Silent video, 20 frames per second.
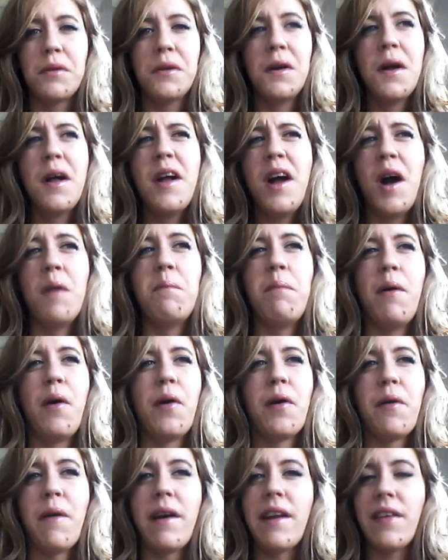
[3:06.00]
or a
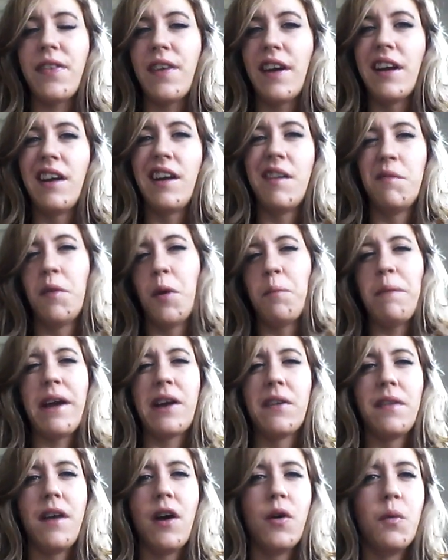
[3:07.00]
bong or anything. I'm not
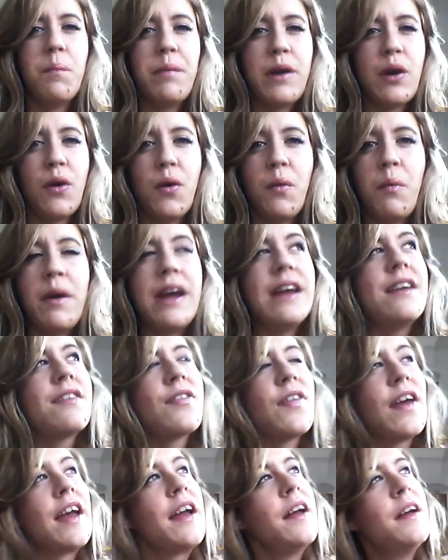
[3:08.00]
big on the whole pure weed
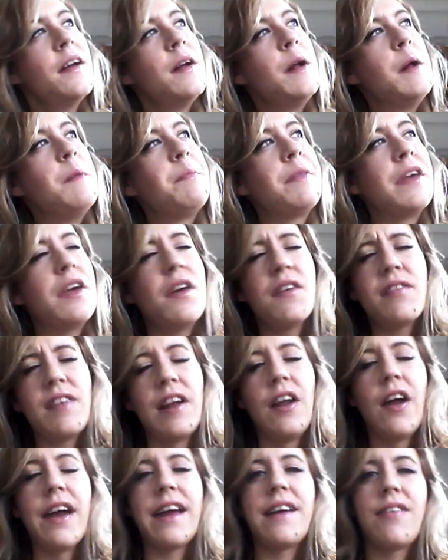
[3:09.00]
thing. I used
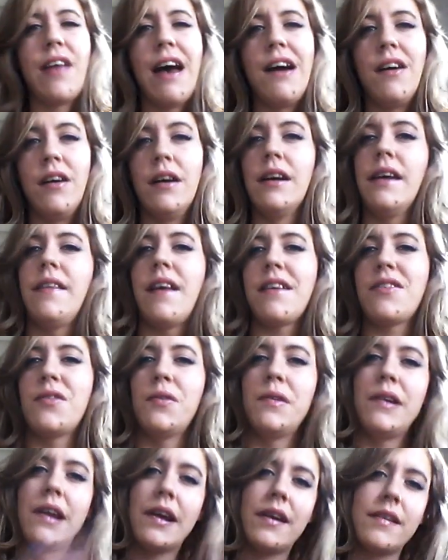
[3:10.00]
to like that high, that
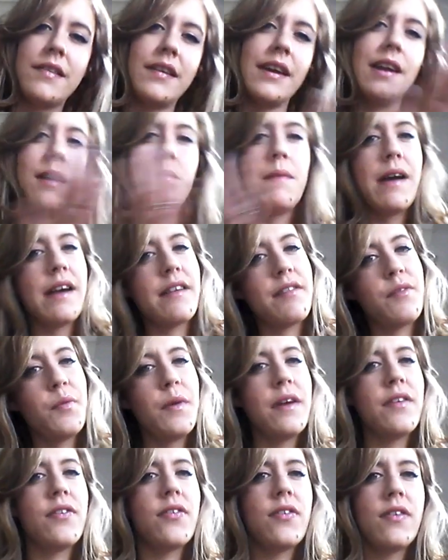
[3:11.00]
sort of nicotine mixed
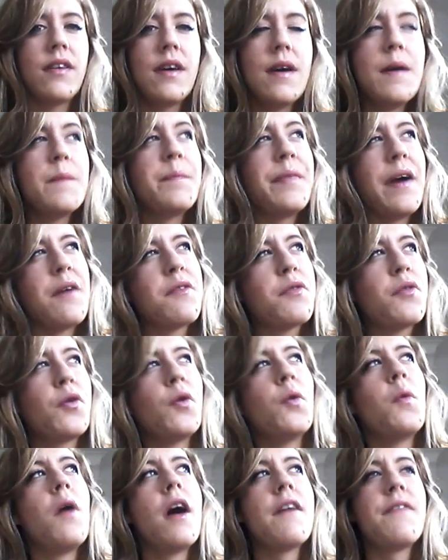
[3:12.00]
with, that was
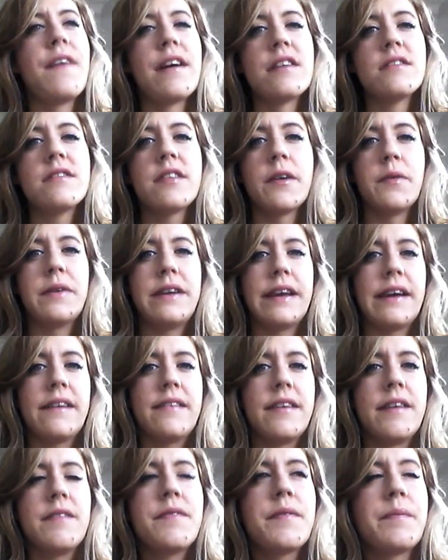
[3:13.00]
sort of what I found so
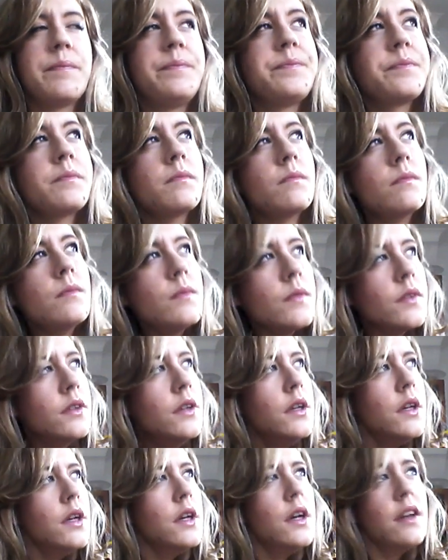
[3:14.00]
addictive.
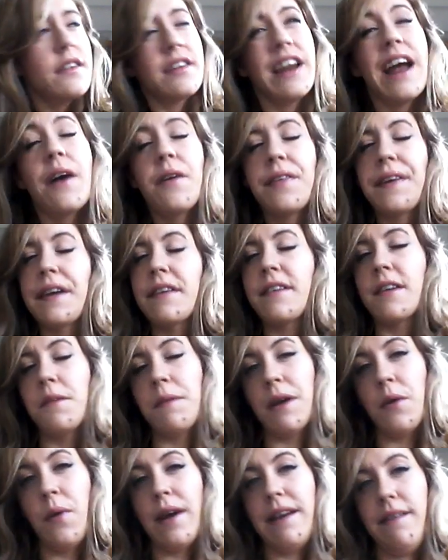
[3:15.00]
So now I think it's going
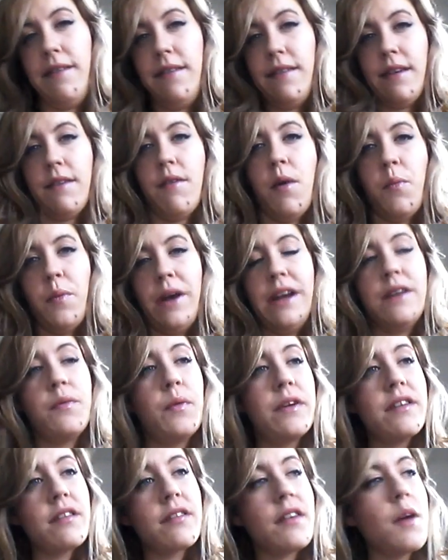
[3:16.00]
to be quite easy to give up weed,
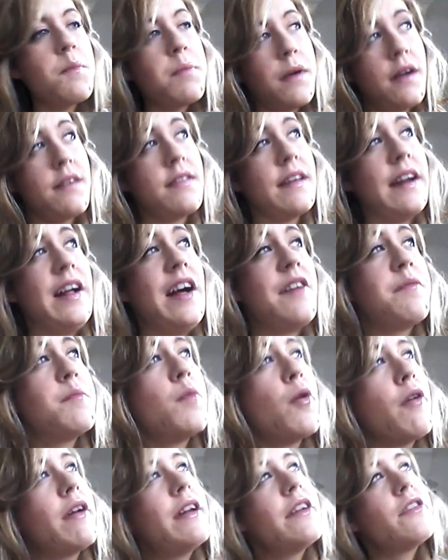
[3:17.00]
which is good because then I'll have
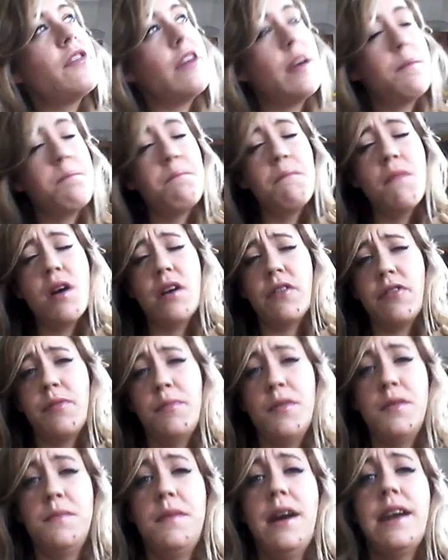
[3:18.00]
more energy and
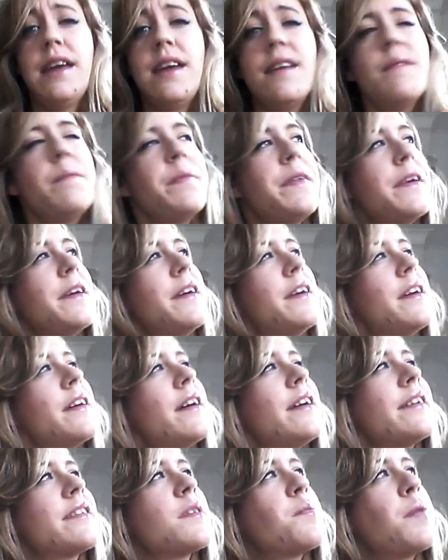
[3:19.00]
much more money
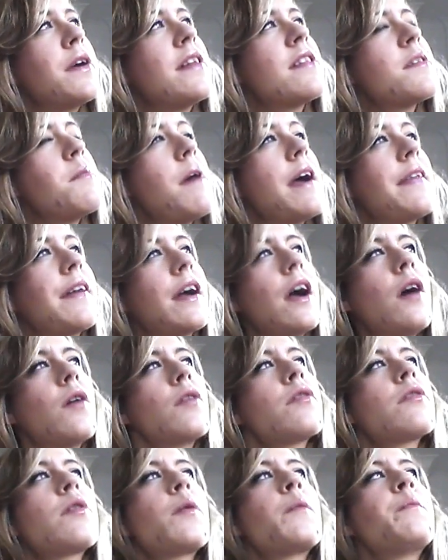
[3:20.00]
to put into my other
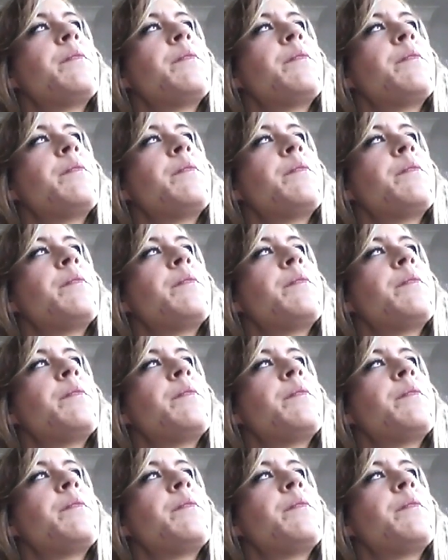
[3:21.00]
goals.